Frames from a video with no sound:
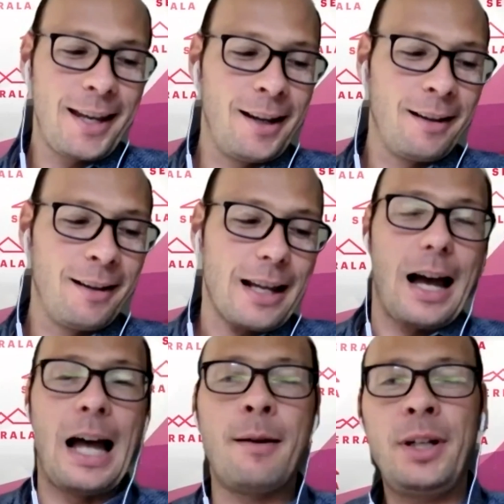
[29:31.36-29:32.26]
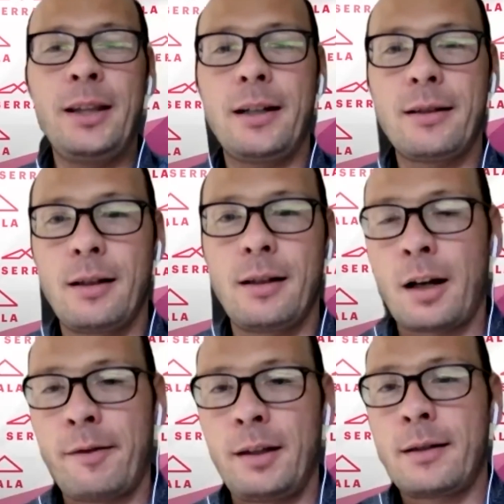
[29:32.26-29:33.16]
Yeah, I mean, there's a
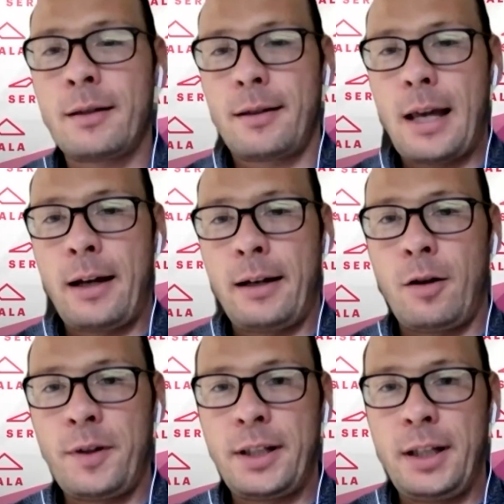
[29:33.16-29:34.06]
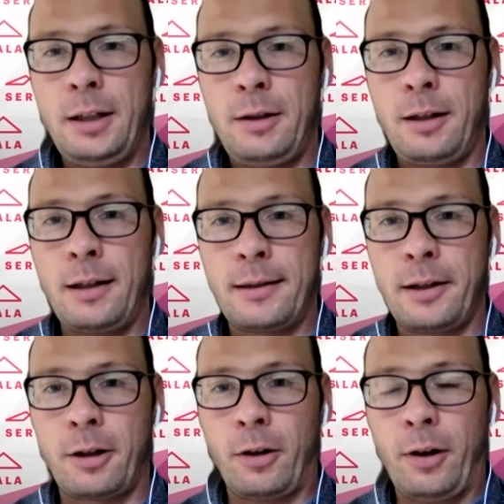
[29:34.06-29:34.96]
lot of things that obviously you need to
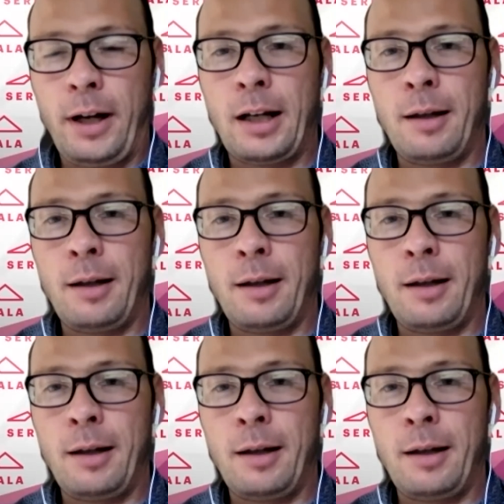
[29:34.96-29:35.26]
consider, right?